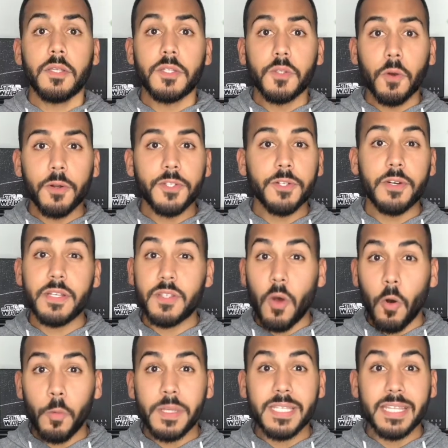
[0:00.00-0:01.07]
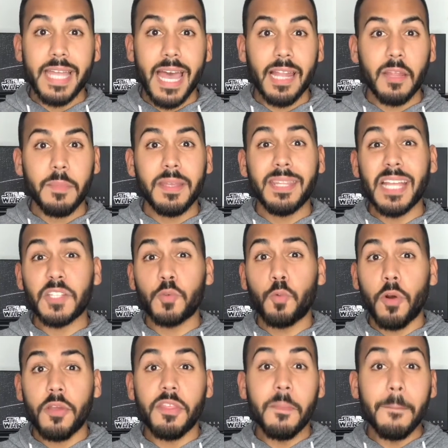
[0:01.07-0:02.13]
torture is always an element that's
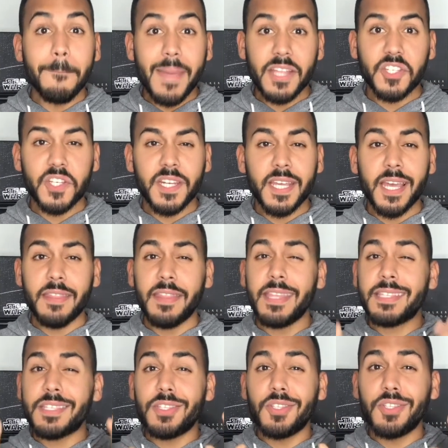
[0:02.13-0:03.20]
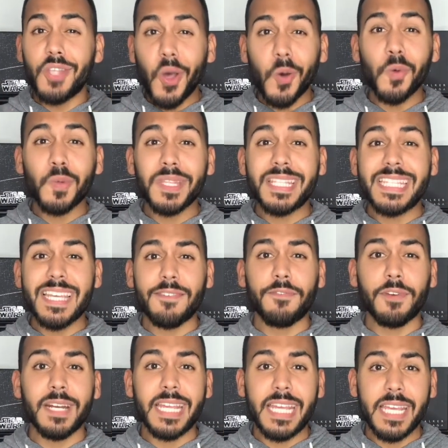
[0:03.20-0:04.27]
worth mentioning and it's no
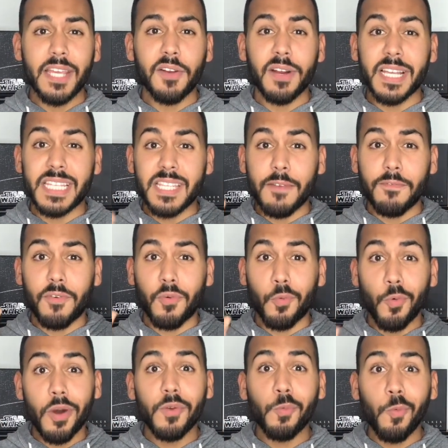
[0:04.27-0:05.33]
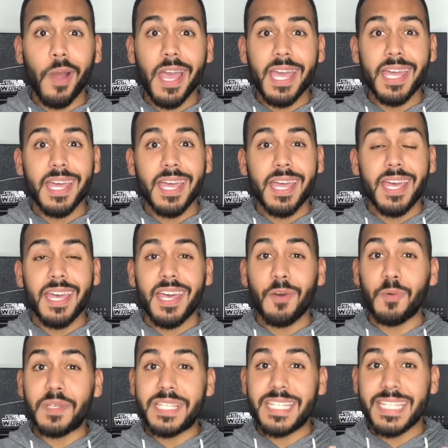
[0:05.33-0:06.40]
different here except for one way. It
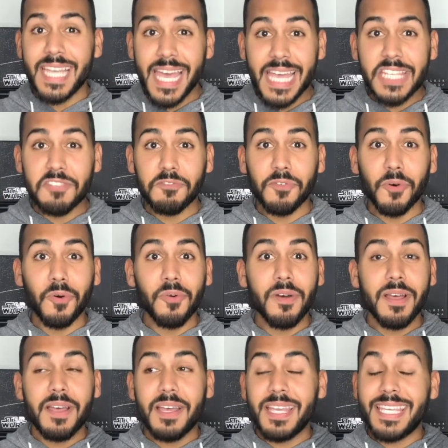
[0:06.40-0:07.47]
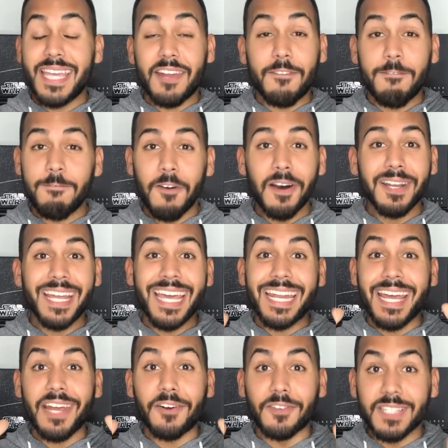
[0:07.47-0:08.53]
was tasteful, yet fun and
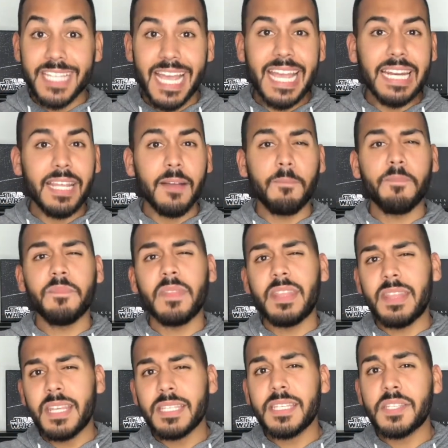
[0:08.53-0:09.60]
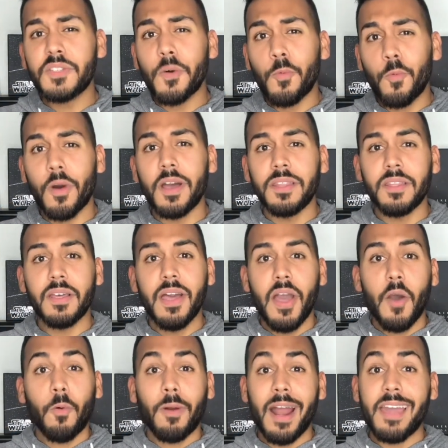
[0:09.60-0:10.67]
entertaining. This is the one
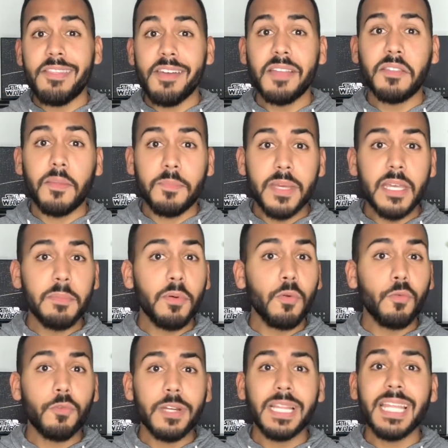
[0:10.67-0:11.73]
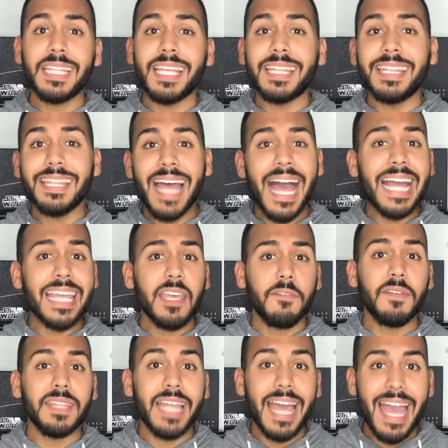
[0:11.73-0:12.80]
where I thought the people really did not
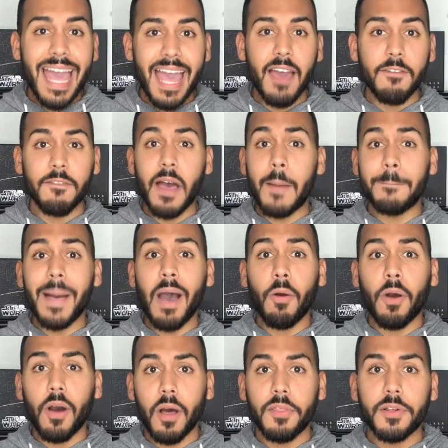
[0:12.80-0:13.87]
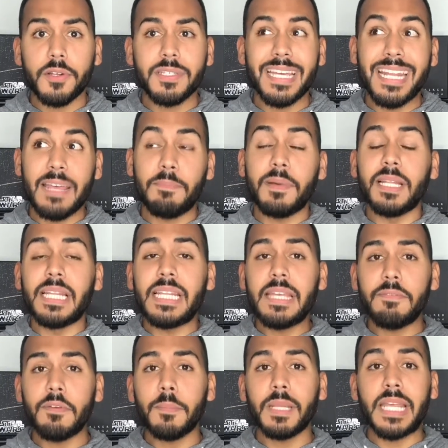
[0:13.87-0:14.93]
give an F about others in a
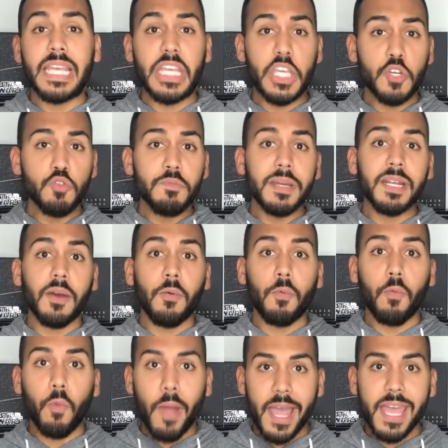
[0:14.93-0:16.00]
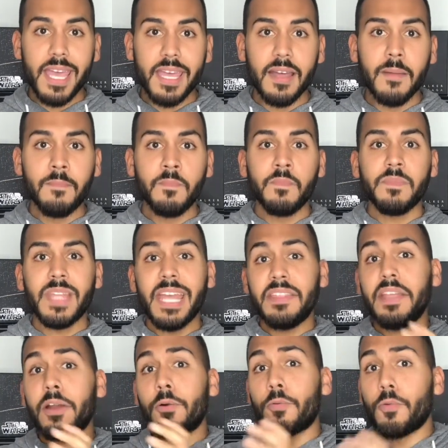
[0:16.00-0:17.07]
believably human way, and
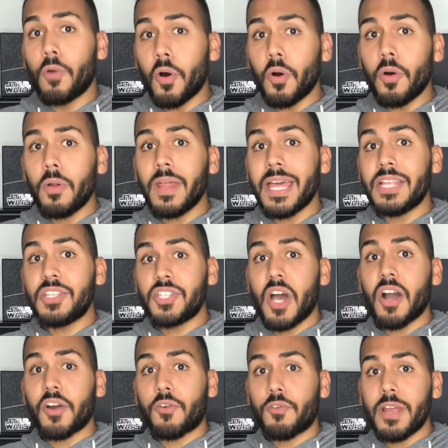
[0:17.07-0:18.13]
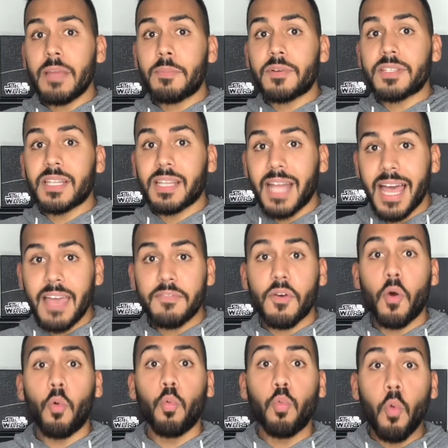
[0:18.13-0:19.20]
their role in John Kramer's life
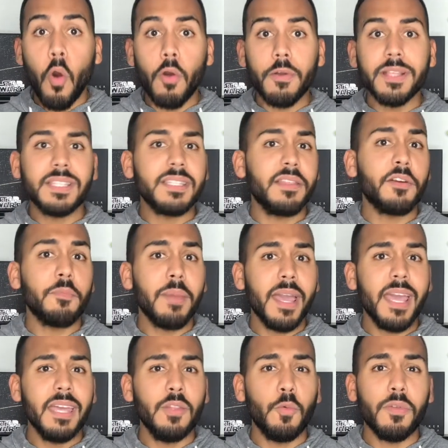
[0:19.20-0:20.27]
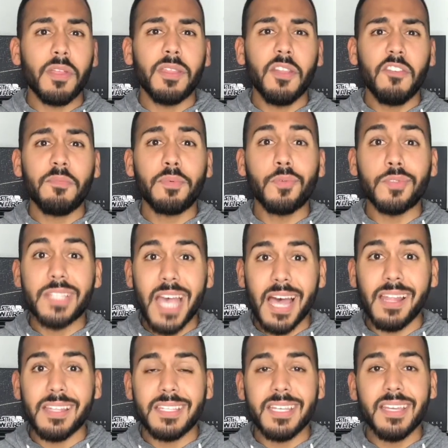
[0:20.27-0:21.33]
warrants their pain with enough
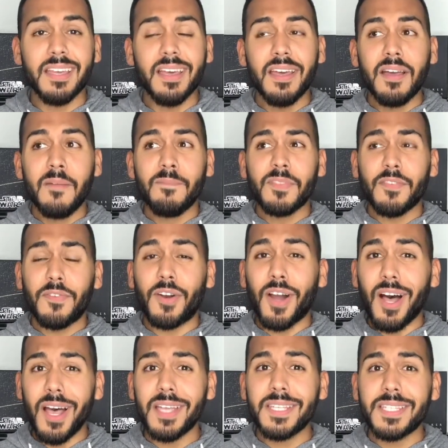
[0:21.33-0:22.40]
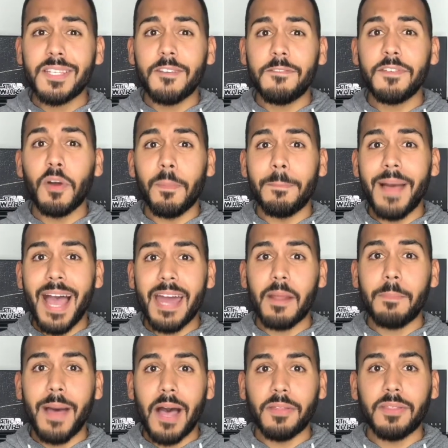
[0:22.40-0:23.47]
brutality for us to feel bad
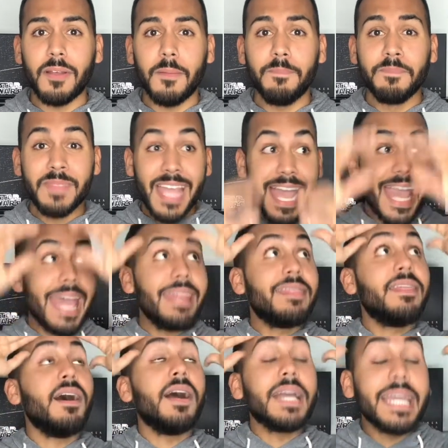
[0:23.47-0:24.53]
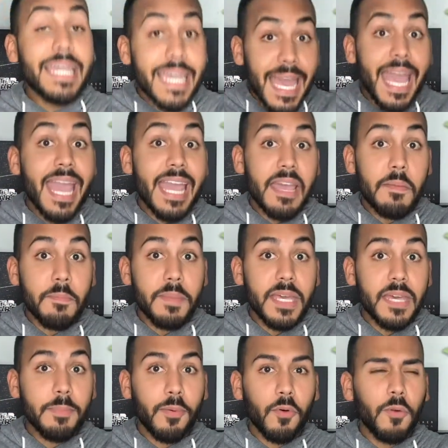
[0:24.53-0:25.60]
about them. And the game,
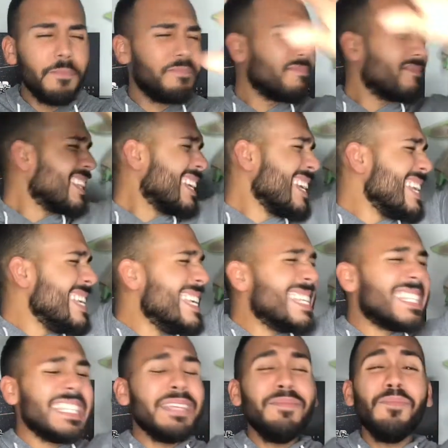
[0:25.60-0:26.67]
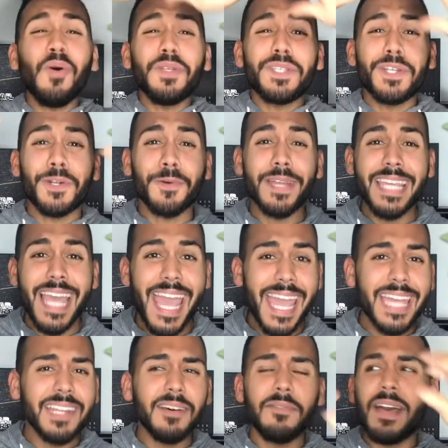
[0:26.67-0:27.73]
people, is the most
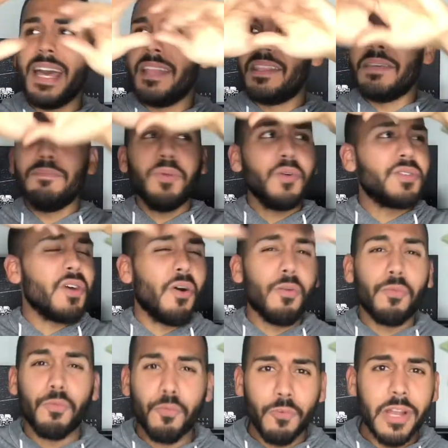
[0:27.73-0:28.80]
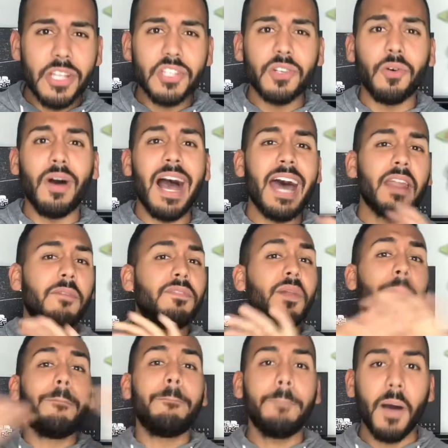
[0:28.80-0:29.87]
creative, the most original out of
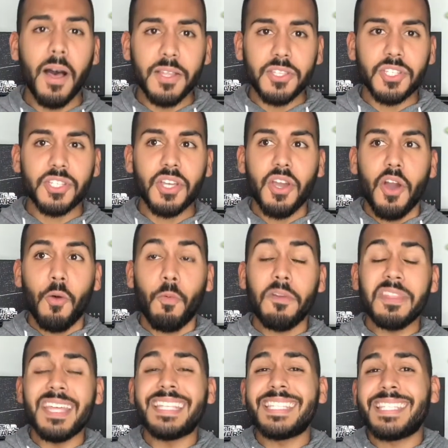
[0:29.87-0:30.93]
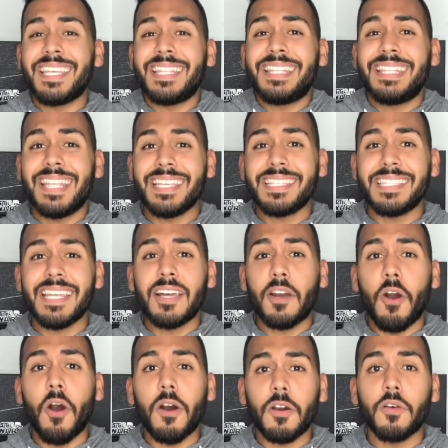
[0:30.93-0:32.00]
the bunch with its sadistic
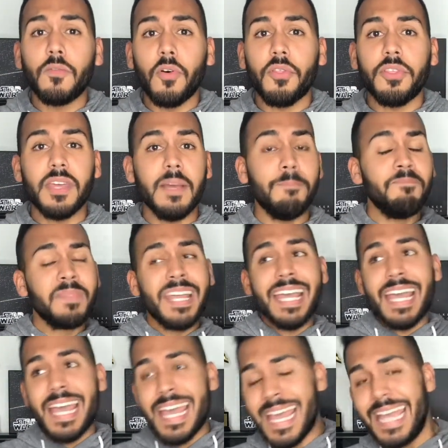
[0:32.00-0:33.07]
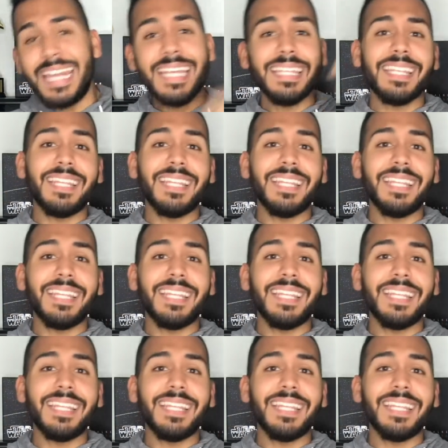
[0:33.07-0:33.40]
carnival theme, hitting the